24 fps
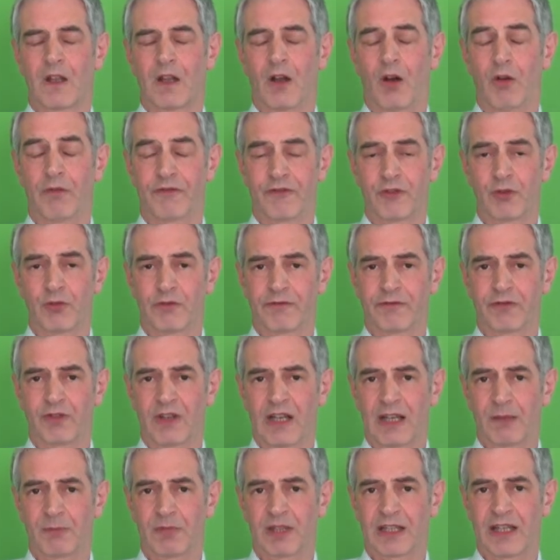of your full
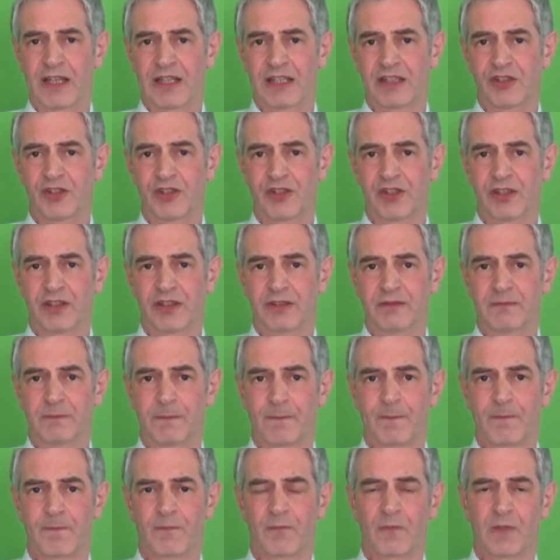application.
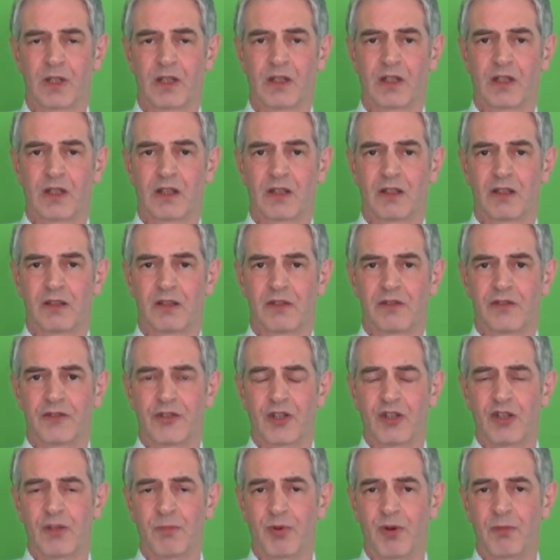
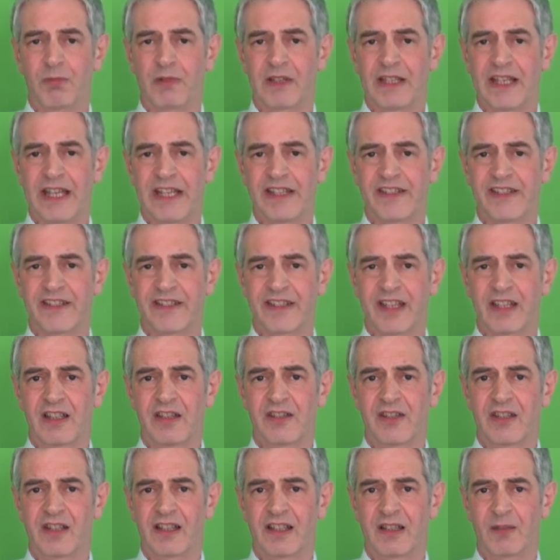So you probably need to tell
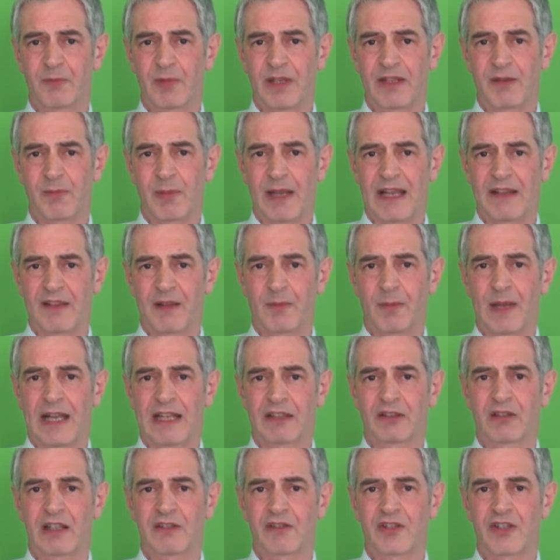us a little bit about the
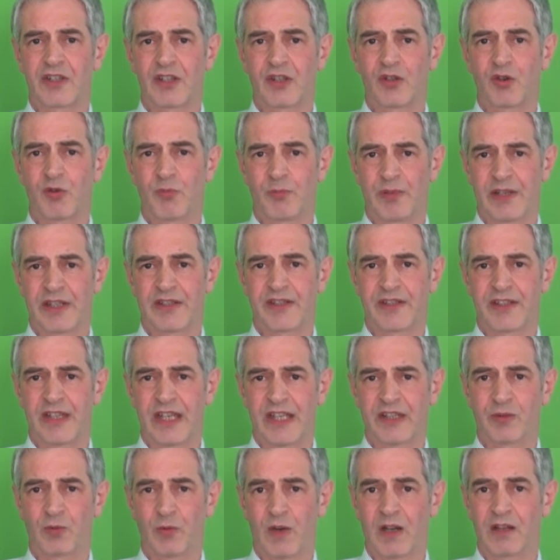background to your
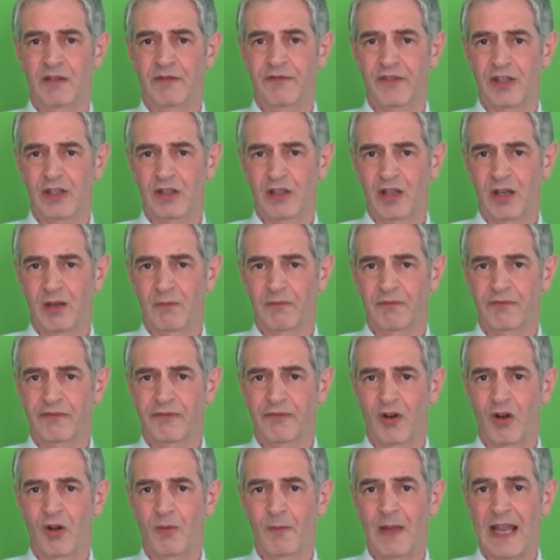business. Where have you come
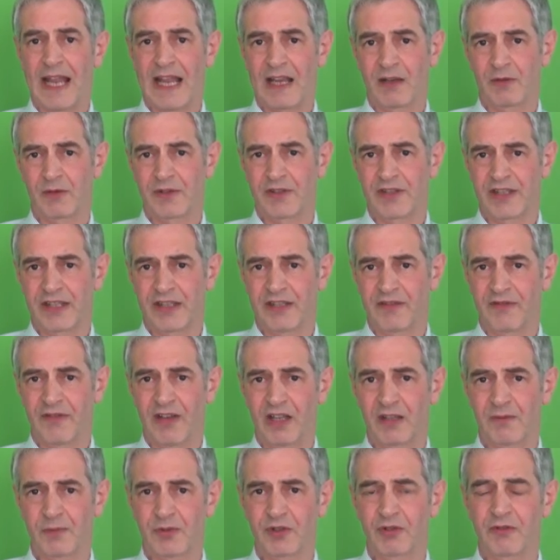from? How has it
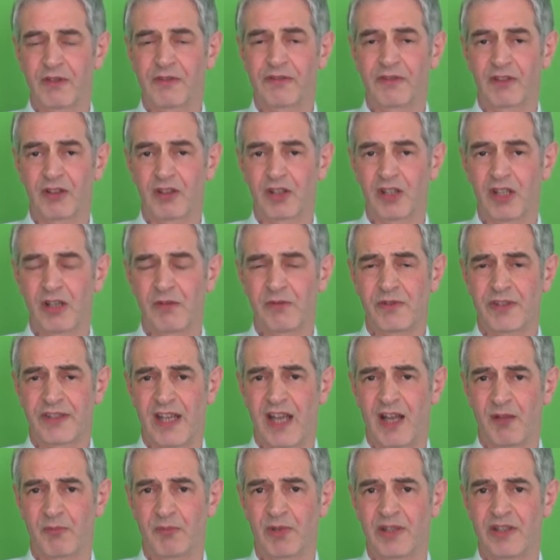developed? Or if you're a new
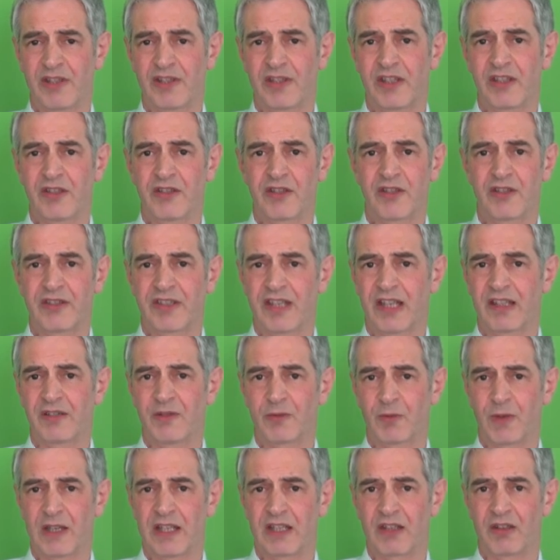start business, just tell
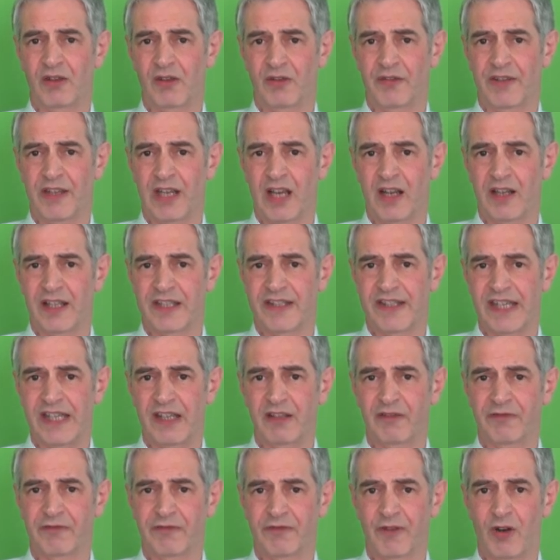us where you got the
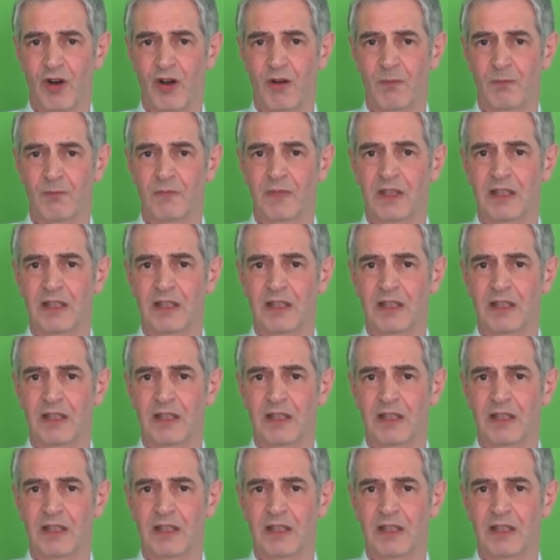idea from.